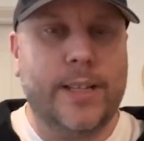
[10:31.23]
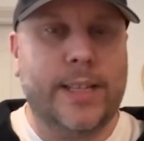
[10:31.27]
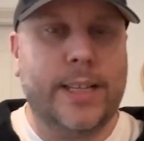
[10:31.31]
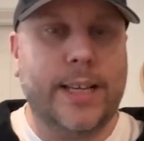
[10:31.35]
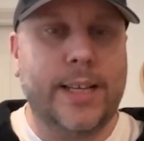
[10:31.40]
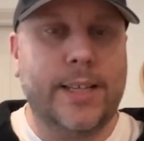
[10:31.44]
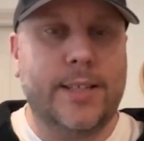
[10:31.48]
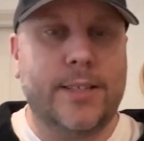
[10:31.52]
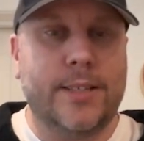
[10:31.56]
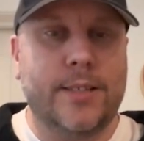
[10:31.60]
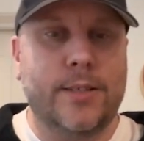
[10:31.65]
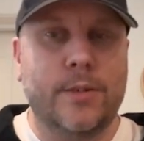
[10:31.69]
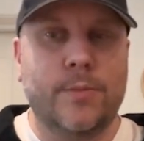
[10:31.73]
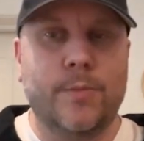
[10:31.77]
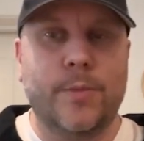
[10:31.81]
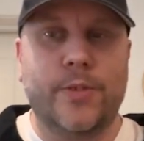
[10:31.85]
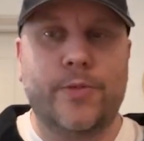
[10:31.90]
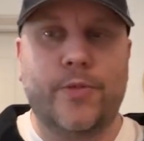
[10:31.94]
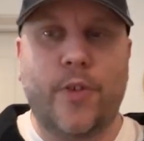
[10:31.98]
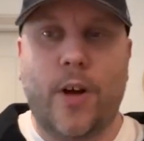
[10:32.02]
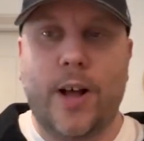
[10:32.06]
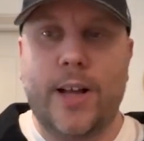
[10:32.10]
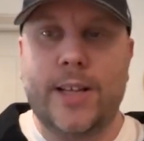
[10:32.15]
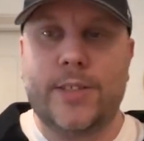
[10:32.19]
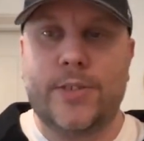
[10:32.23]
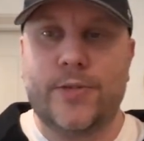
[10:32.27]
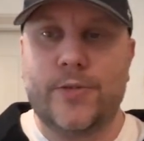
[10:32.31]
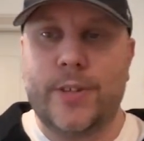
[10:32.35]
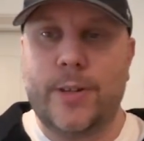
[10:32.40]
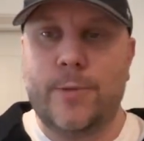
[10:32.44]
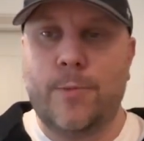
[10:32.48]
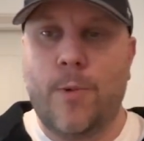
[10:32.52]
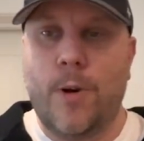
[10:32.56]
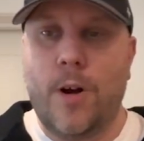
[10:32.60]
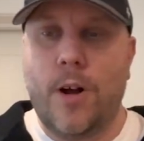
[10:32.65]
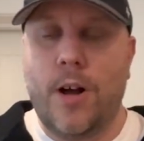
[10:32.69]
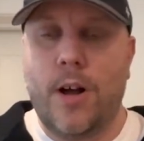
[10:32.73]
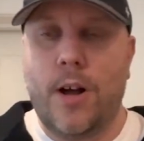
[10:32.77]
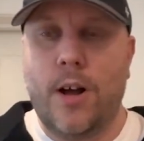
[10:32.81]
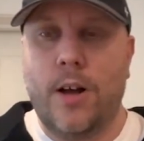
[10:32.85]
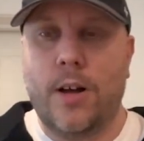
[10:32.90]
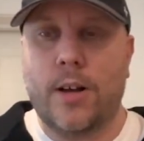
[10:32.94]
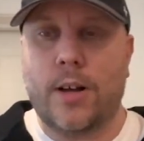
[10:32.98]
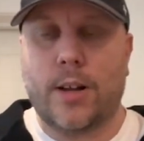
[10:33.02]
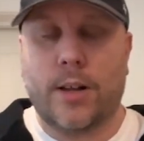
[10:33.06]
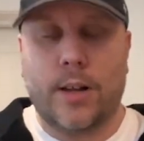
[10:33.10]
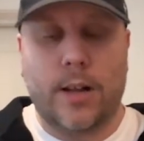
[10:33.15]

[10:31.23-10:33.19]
We did some advisory work.